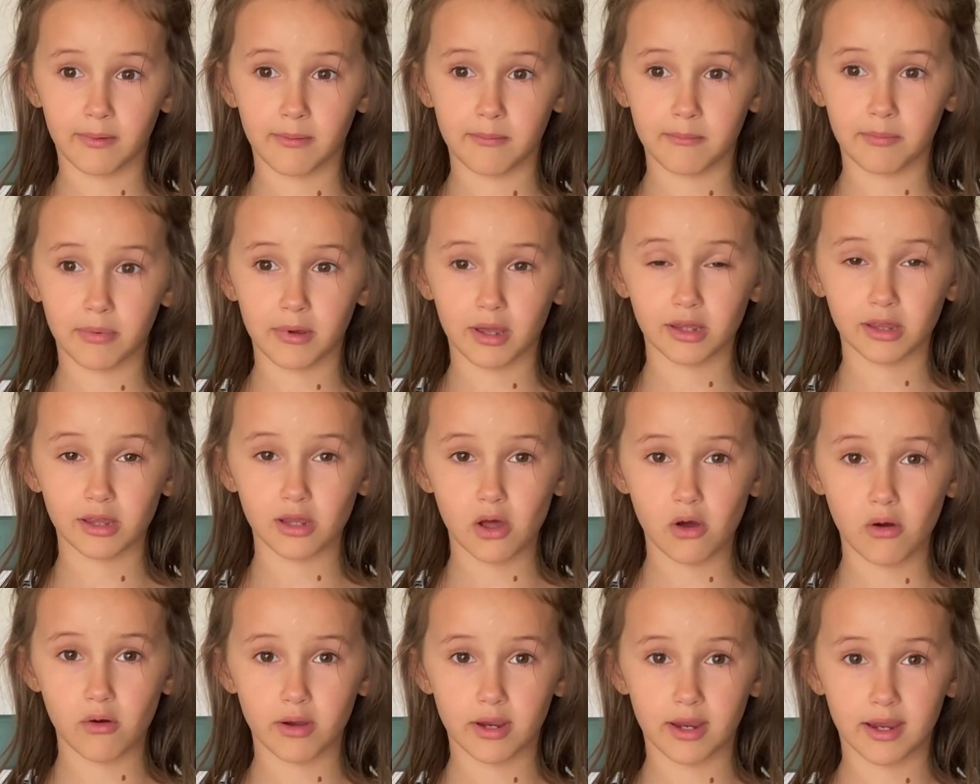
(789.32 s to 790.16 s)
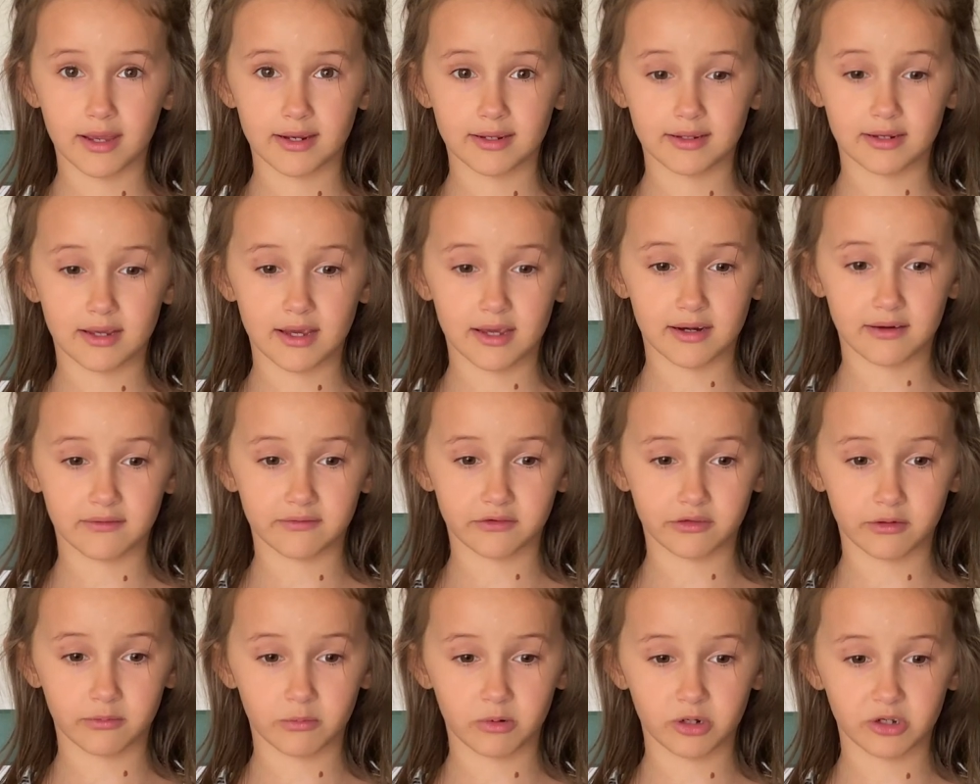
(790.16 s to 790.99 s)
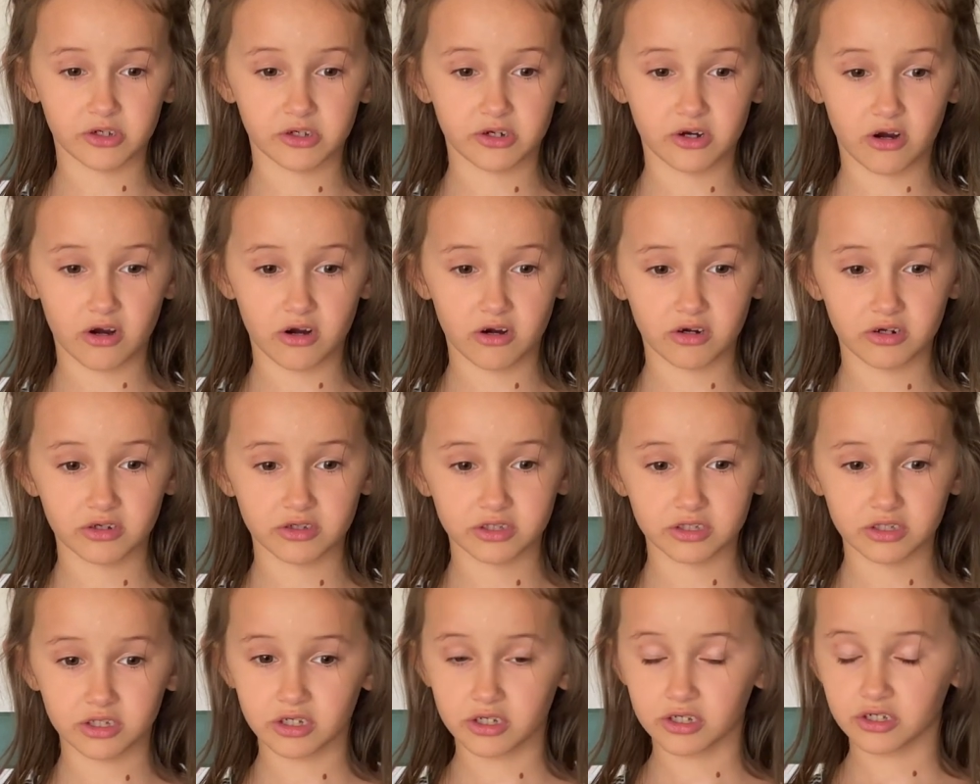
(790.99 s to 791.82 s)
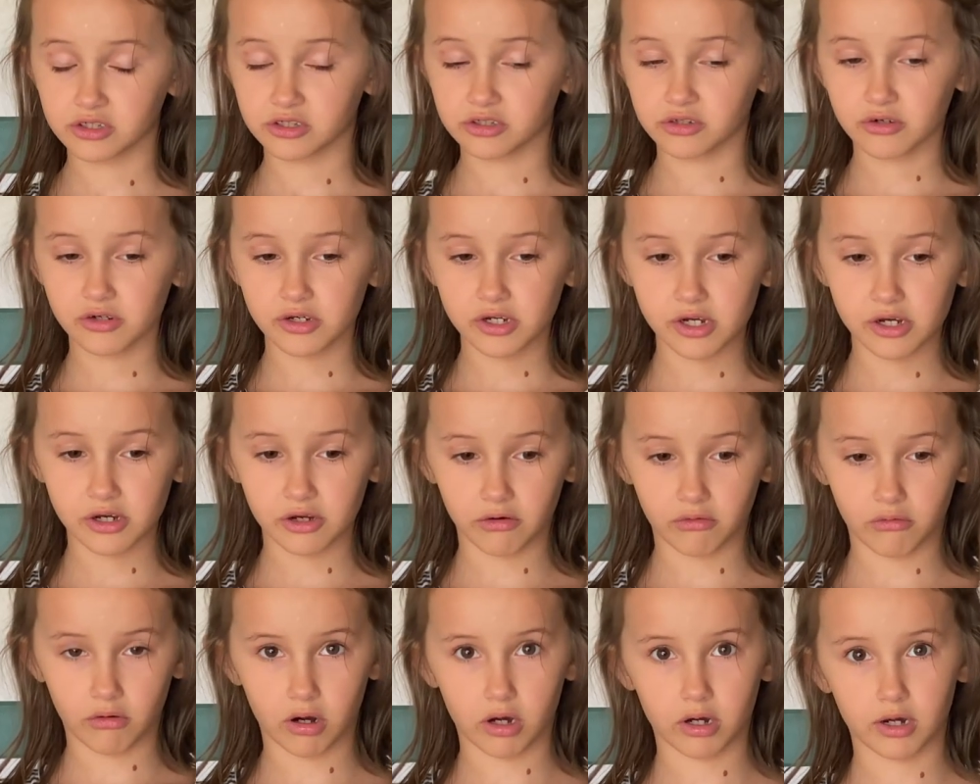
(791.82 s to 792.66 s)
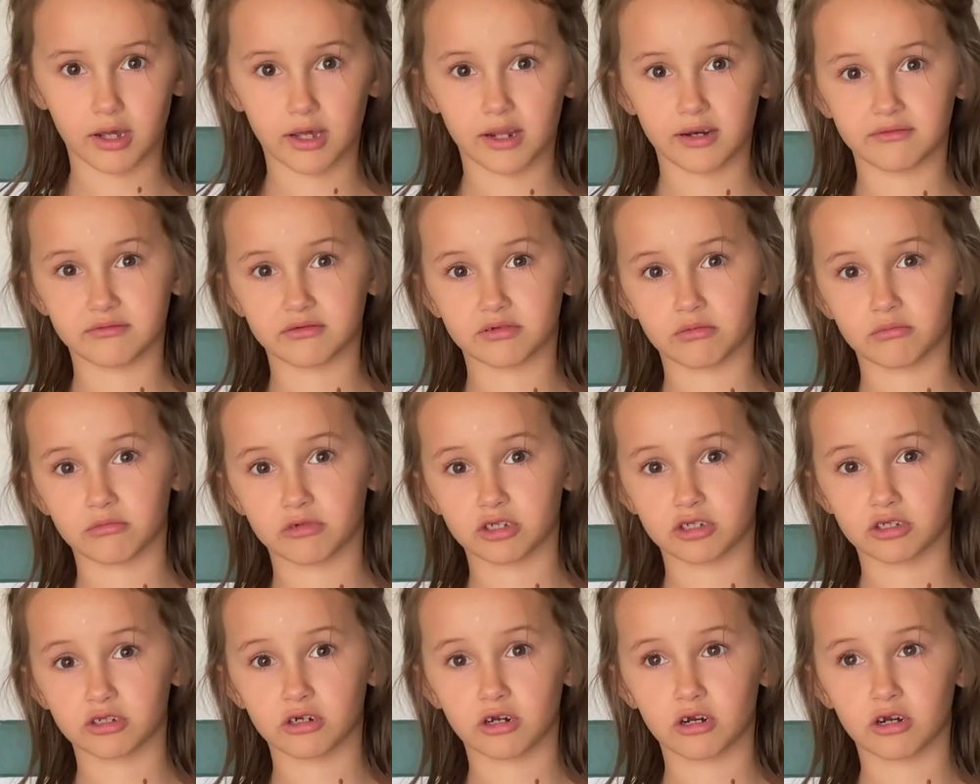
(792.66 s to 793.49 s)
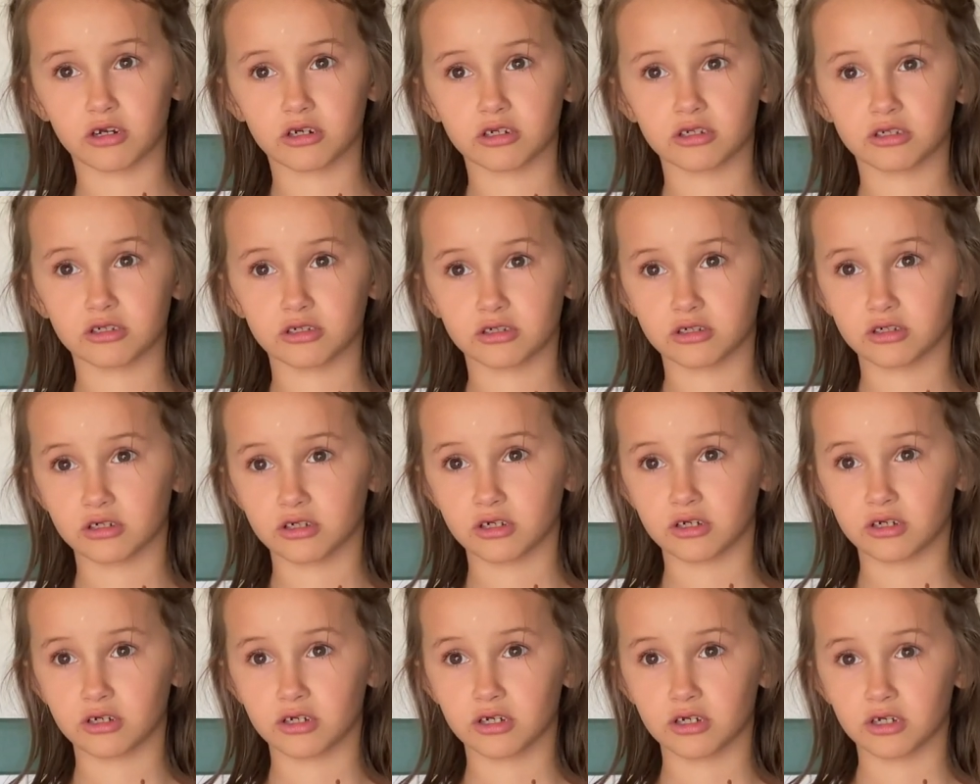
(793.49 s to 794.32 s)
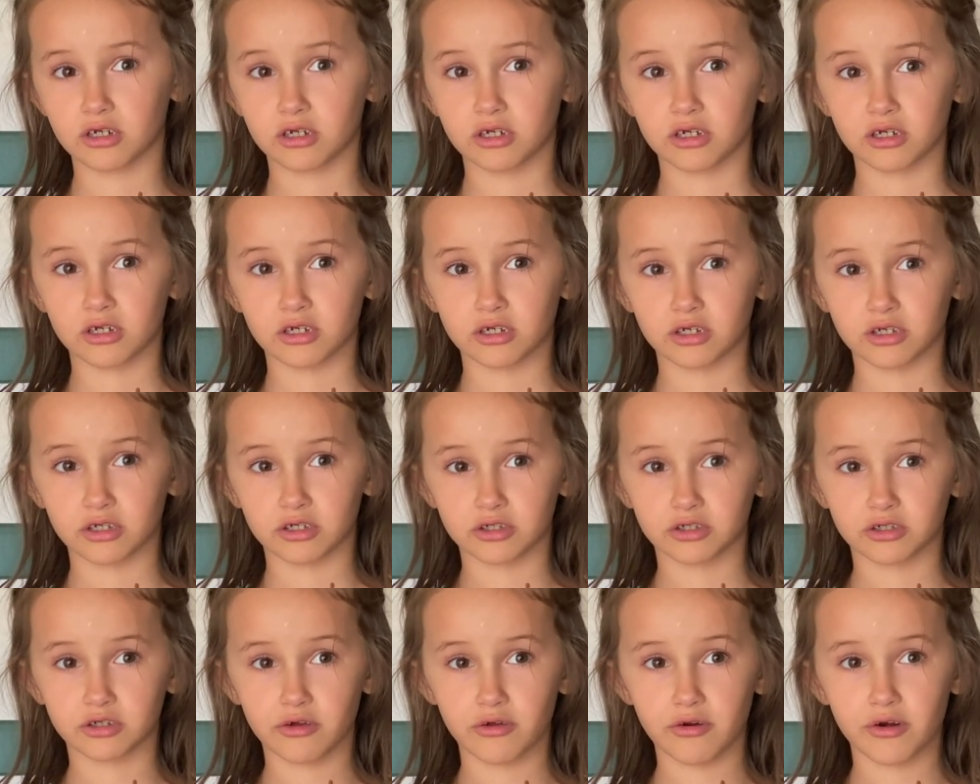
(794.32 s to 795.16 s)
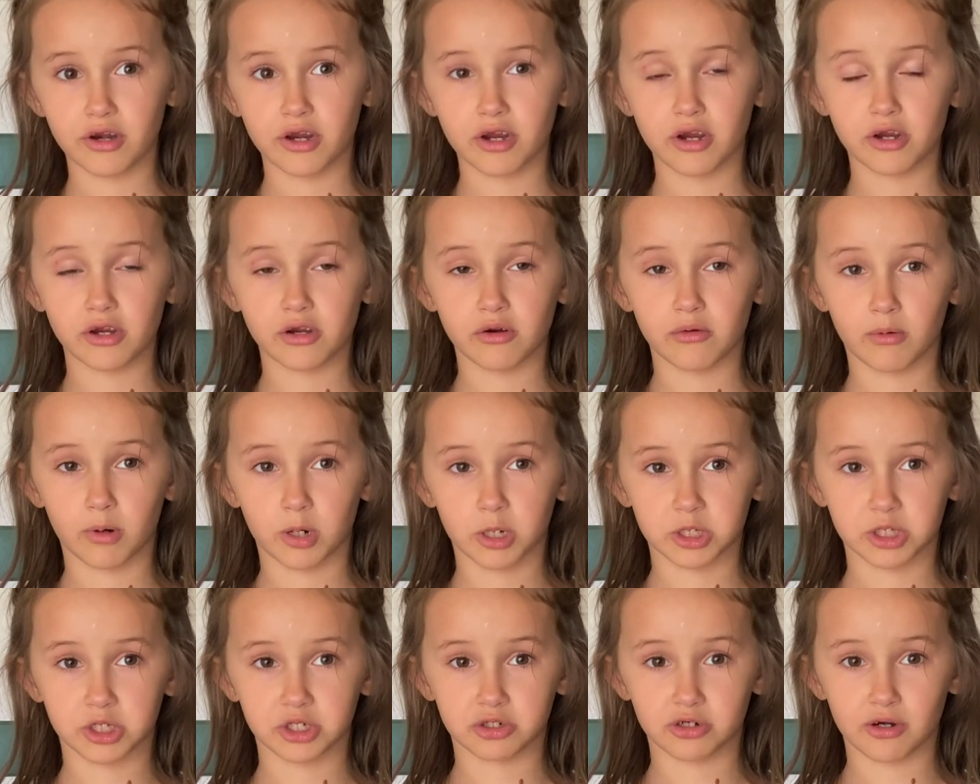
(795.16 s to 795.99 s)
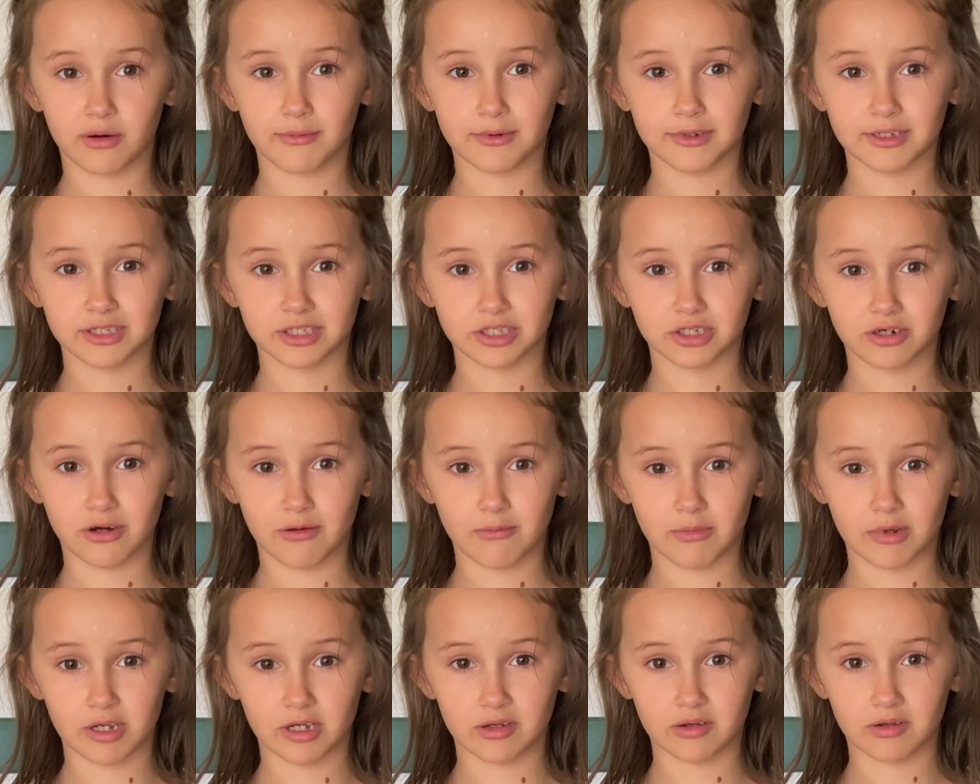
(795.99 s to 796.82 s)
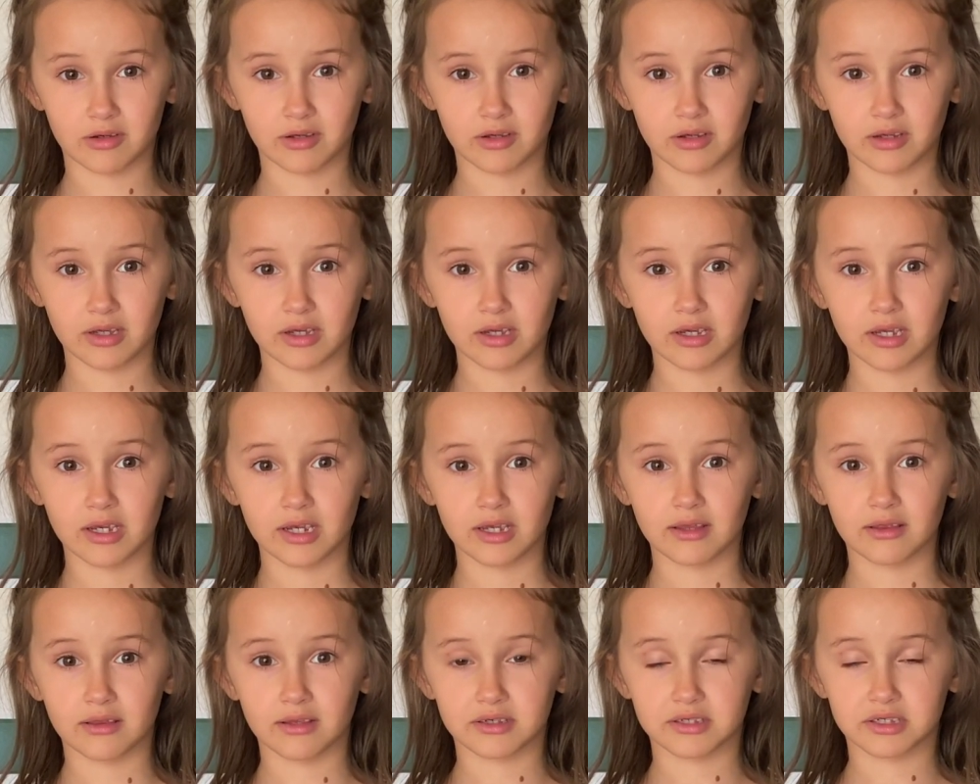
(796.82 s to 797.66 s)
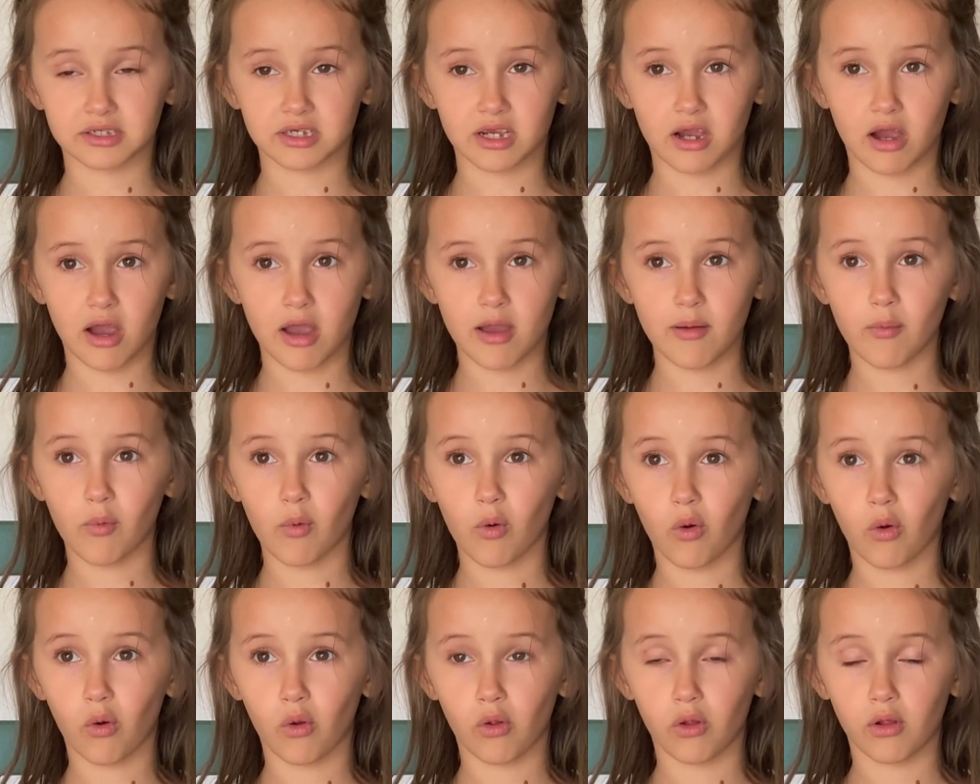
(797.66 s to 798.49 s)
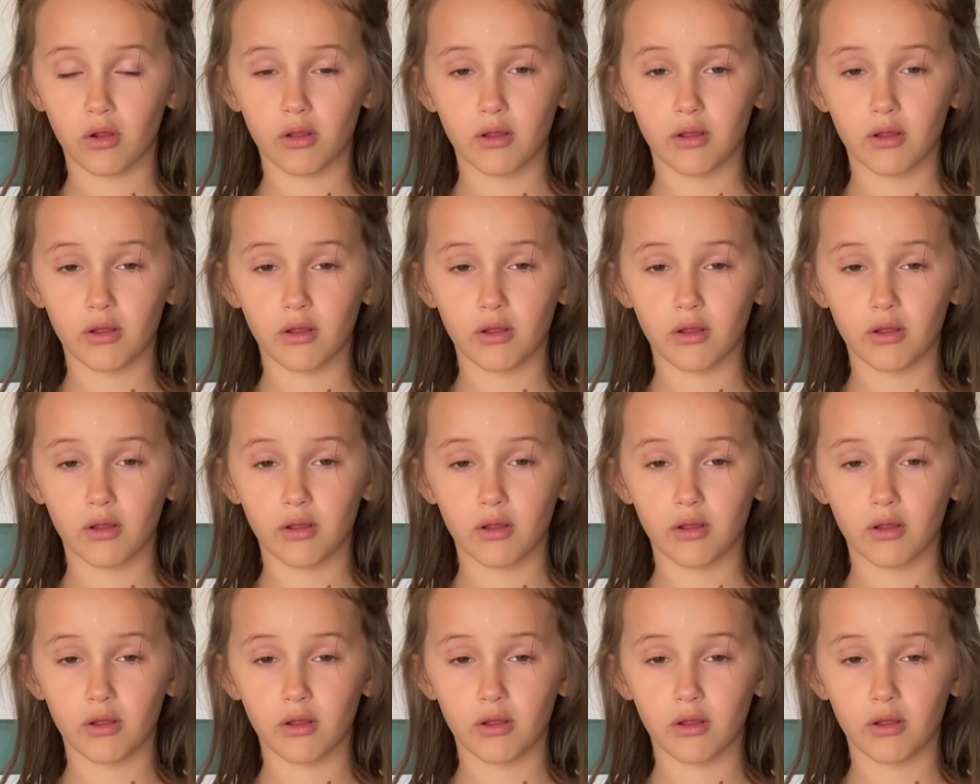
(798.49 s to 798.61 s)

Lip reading: Bend low again, night of summer stars. So near you are, night of summer stars. So near you are, strumming, strumming in the sky bowl.